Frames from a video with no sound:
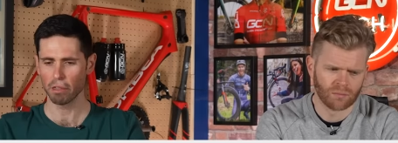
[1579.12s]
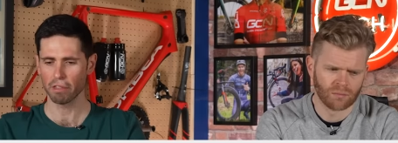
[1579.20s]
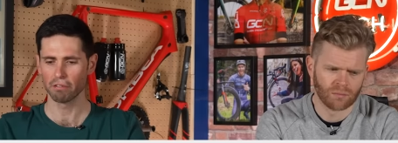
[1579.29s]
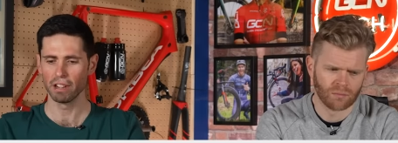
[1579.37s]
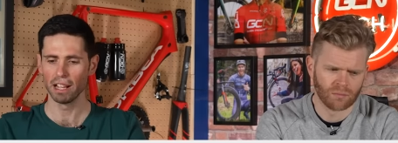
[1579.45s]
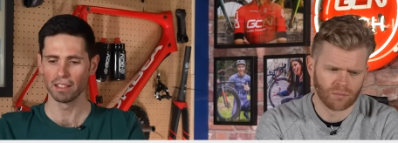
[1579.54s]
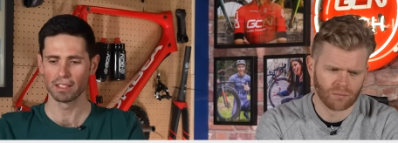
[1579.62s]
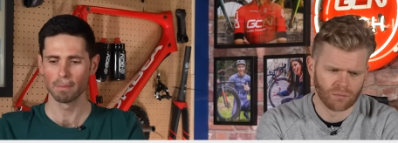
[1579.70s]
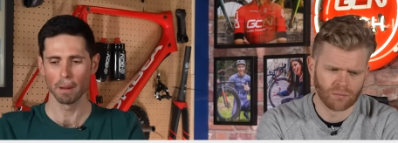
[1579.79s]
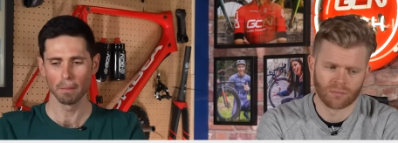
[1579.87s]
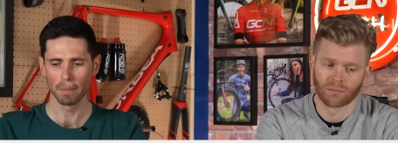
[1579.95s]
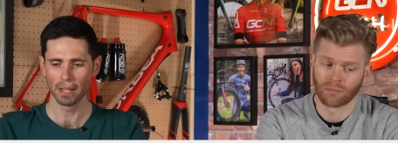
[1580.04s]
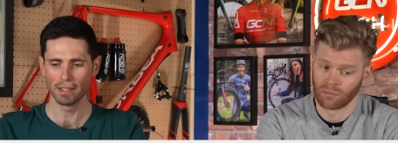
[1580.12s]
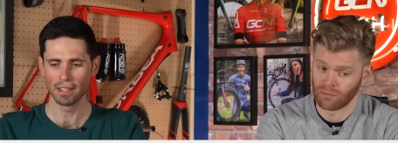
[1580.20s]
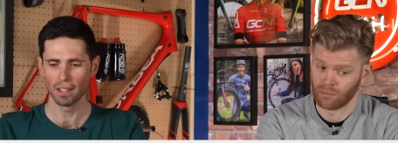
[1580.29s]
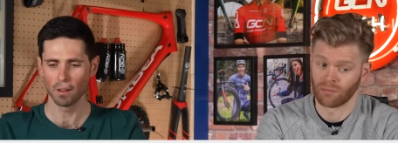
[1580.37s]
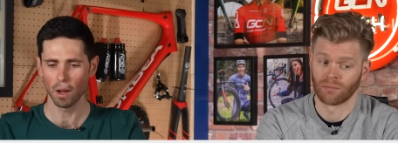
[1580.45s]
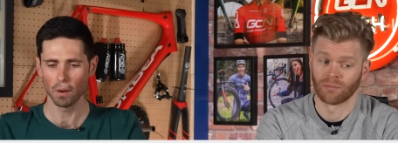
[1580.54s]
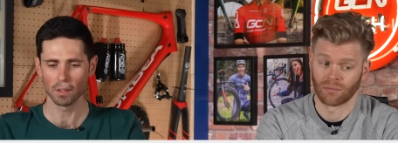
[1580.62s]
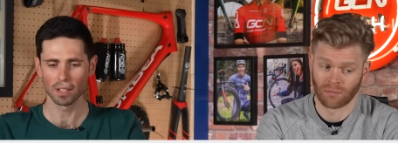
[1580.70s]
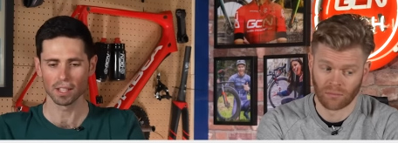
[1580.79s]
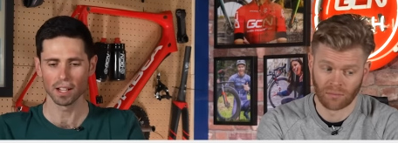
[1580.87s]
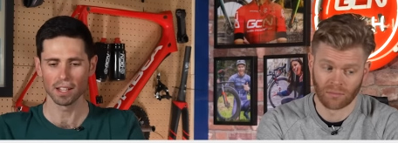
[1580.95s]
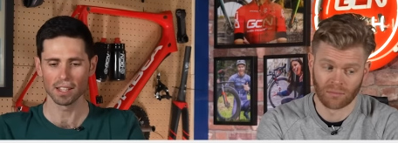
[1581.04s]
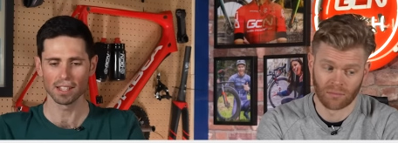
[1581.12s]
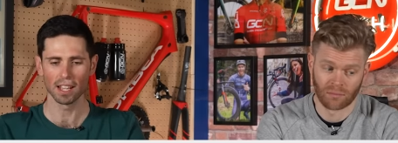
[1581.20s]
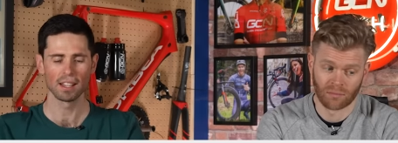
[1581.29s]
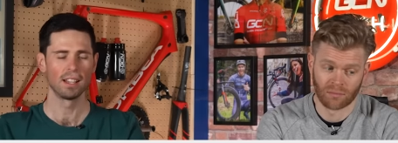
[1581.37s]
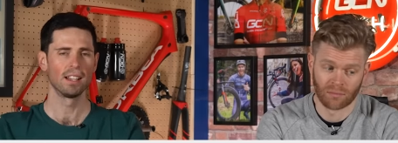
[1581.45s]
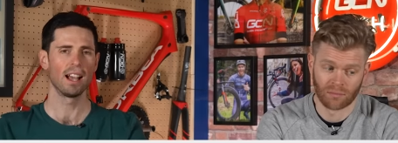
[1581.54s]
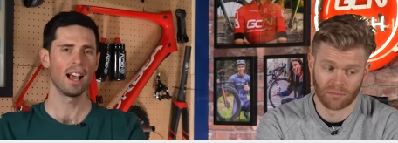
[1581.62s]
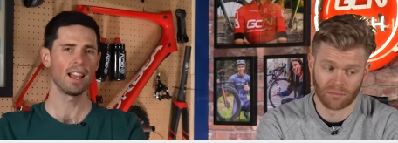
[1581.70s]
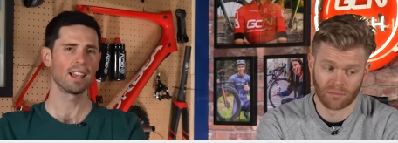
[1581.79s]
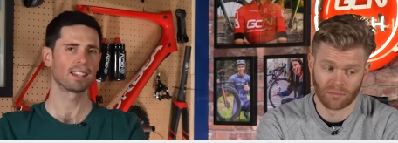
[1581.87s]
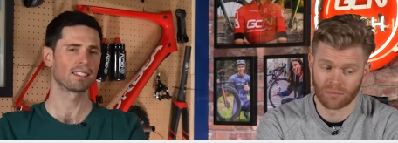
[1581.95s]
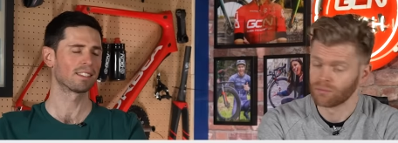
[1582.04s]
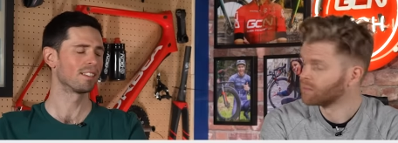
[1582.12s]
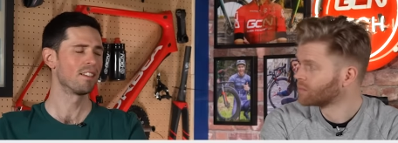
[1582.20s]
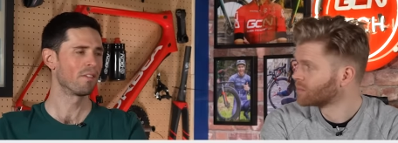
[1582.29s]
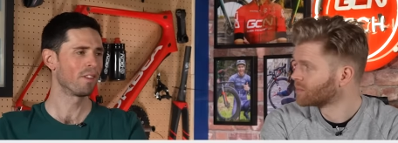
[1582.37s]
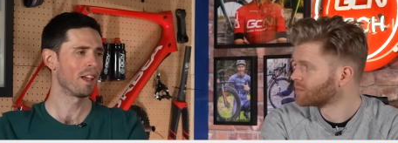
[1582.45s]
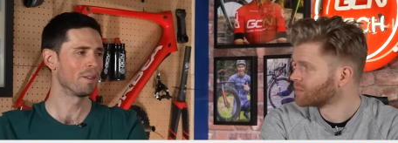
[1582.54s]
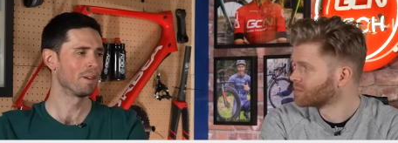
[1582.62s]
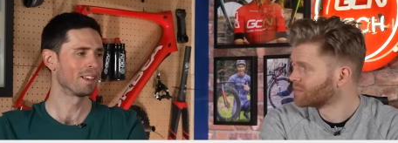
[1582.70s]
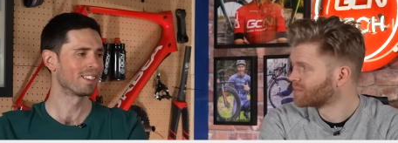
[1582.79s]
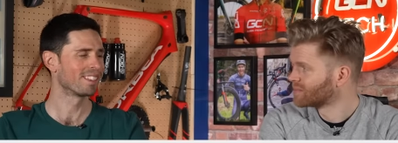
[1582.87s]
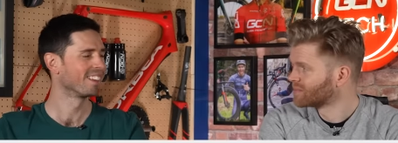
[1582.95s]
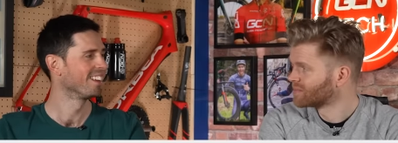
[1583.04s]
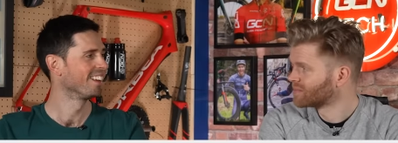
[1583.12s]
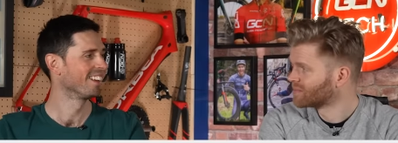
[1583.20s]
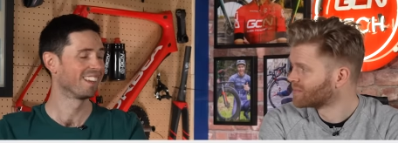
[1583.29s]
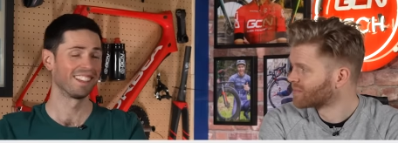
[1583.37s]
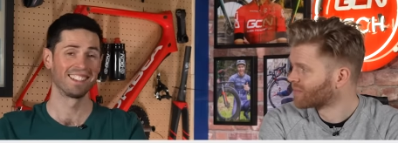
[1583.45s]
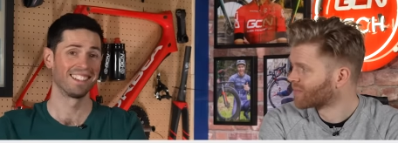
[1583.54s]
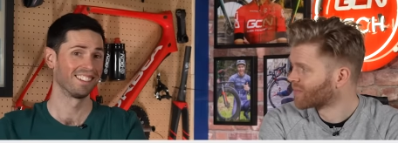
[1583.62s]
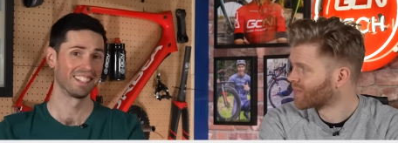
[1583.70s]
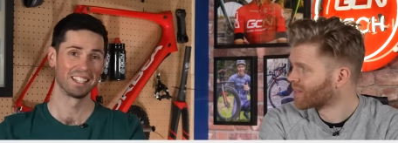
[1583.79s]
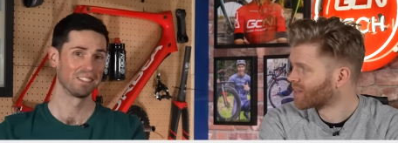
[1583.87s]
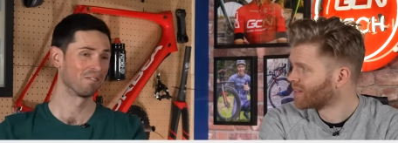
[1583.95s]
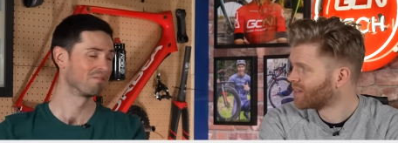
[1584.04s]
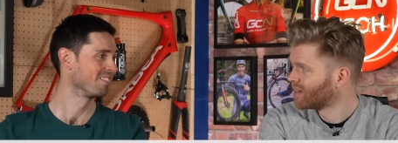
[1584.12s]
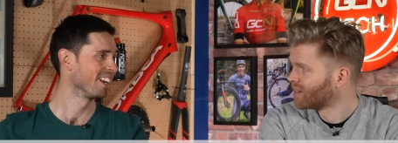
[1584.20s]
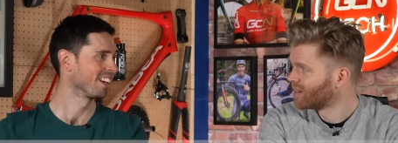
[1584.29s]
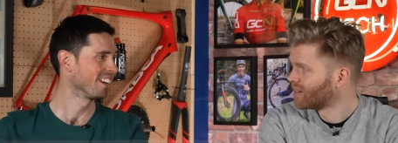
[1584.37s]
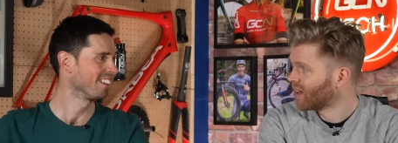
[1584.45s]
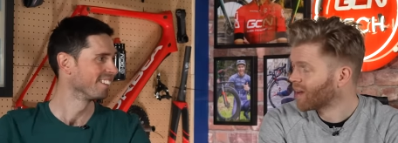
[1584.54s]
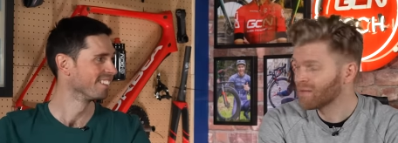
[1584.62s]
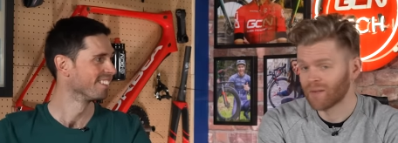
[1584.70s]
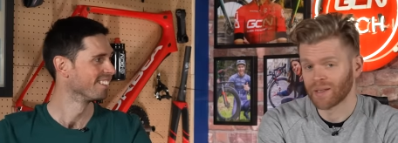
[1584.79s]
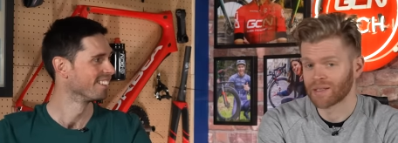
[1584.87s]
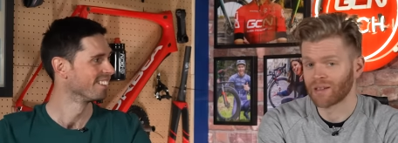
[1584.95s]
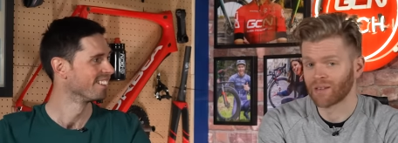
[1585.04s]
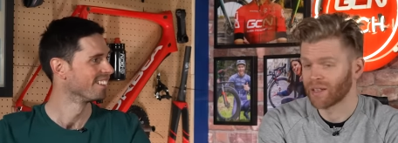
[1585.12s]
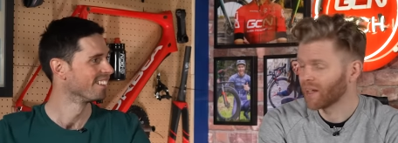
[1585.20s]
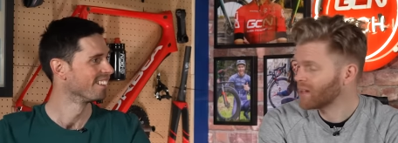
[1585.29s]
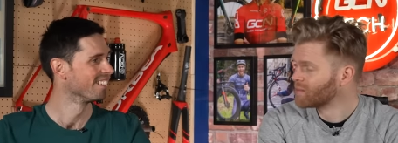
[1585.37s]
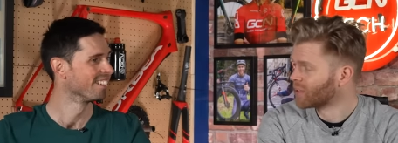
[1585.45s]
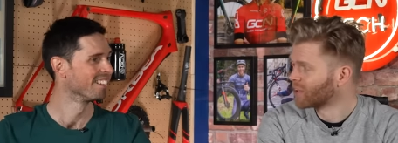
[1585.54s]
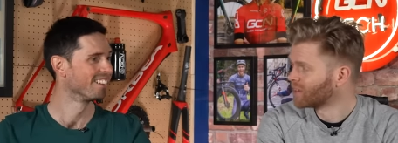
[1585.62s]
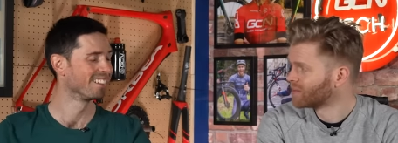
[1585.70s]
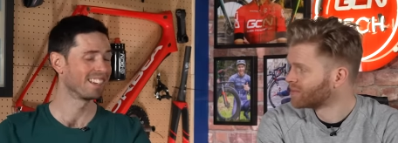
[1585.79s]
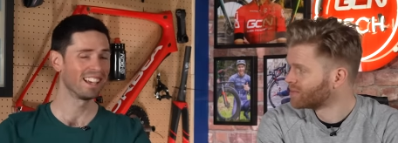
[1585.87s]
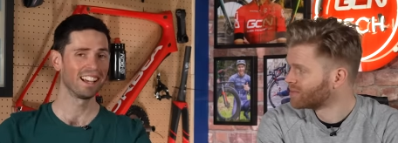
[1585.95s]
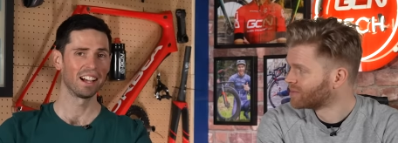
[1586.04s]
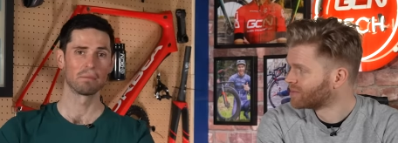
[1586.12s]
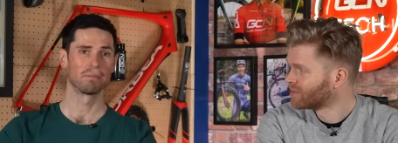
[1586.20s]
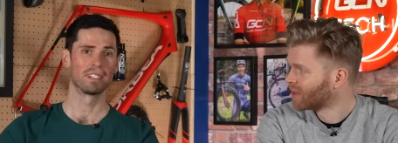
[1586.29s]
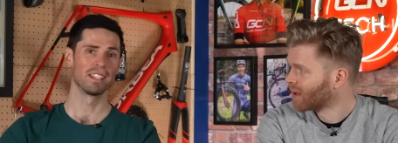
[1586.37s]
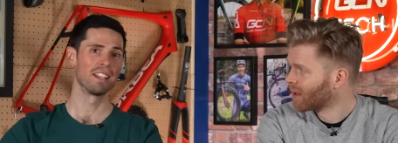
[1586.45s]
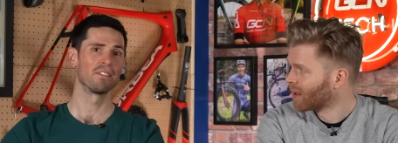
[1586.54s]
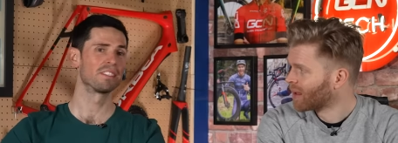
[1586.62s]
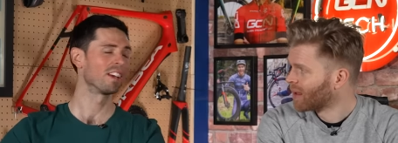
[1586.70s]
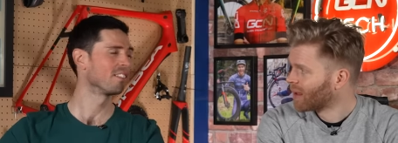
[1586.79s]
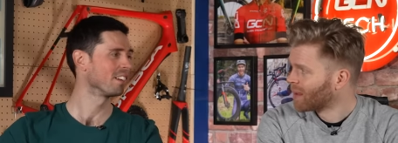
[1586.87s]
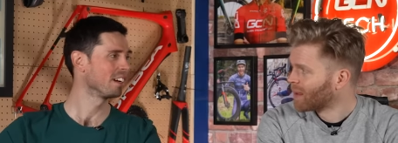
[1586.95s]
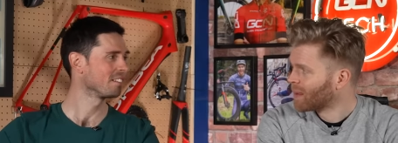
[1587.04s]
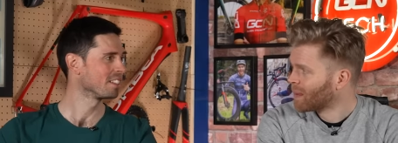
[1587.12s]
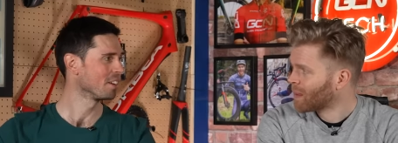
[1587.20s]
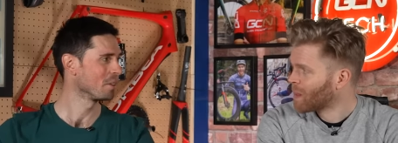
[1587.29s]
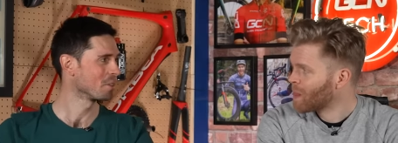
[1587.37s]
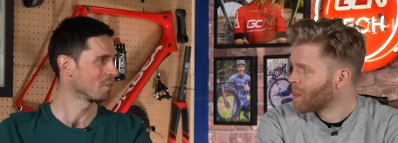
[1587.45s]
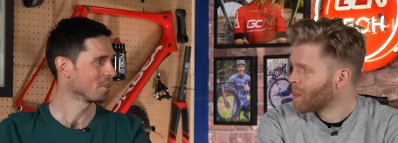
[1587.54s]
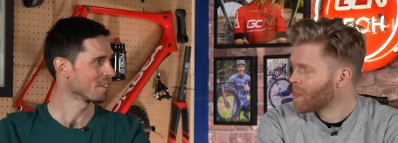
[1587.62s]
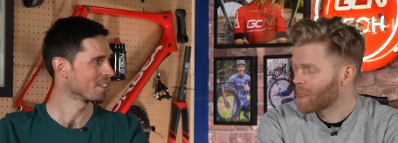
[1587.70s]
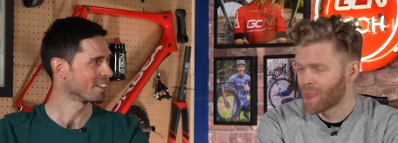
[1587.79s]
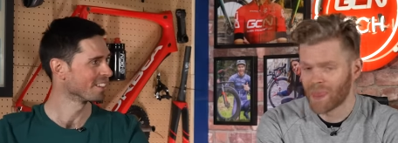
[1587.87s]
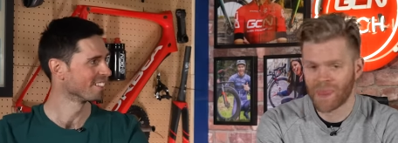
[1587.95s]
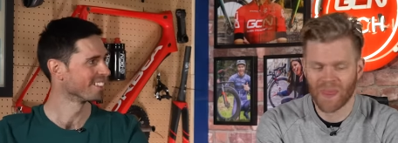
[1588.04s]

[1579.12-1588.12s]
Speaker 1: thrill to bump into you. I was the guy that said, Alex, you're famous. There you go. I'm amazed
Speaker 2: you got your name right.
Speaker 1: Yeah, I didn't even turn around, didn't know who was talking to.